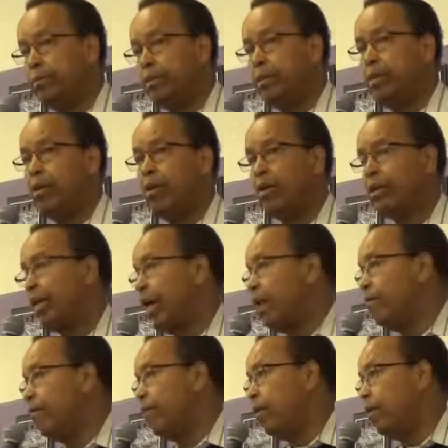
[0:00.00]
did not
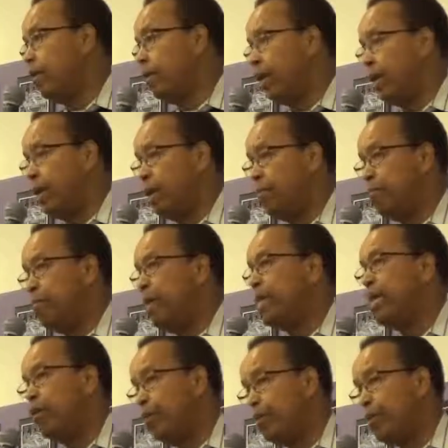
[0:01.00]
have
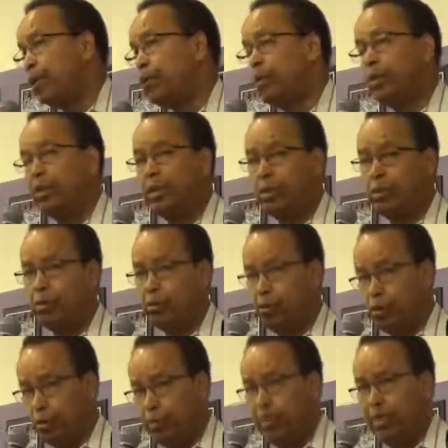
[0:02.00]
many opportunities
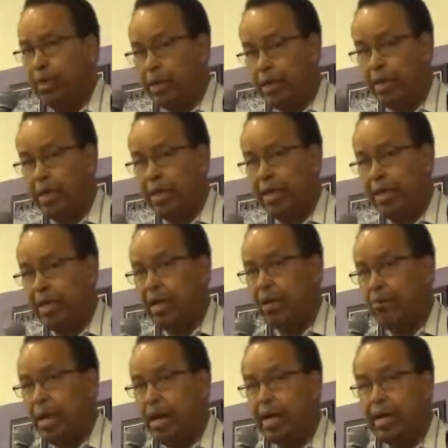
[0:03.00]
to speak in
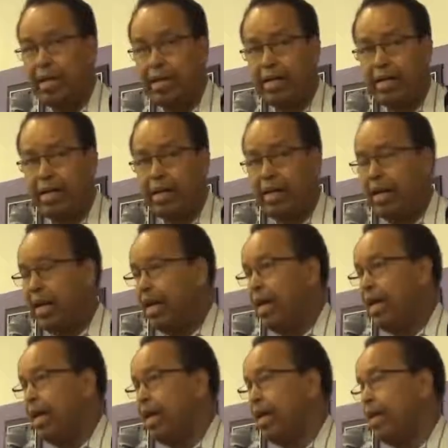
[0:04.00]
Amharic,
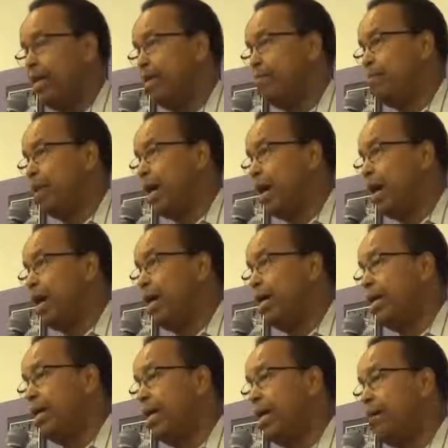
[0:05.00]
and
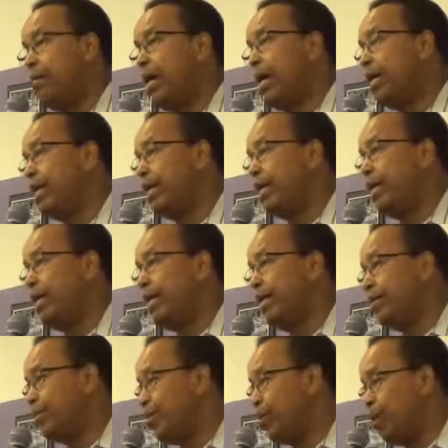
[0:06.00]
my Amharic
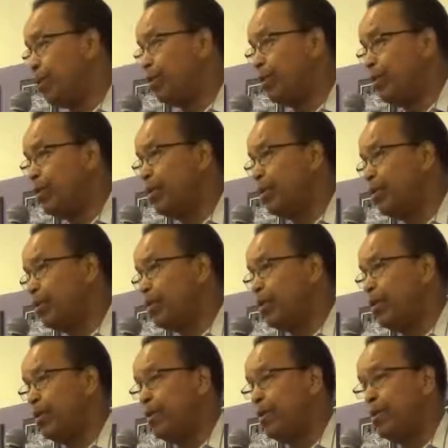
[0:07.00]
is not good,
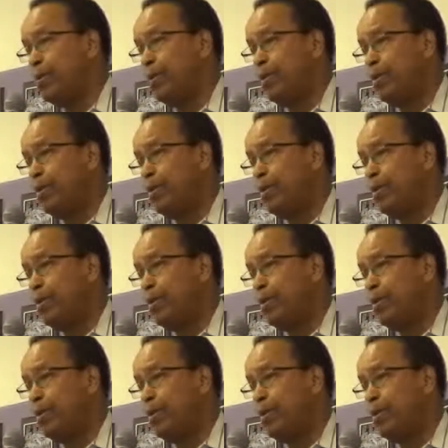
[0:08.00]
so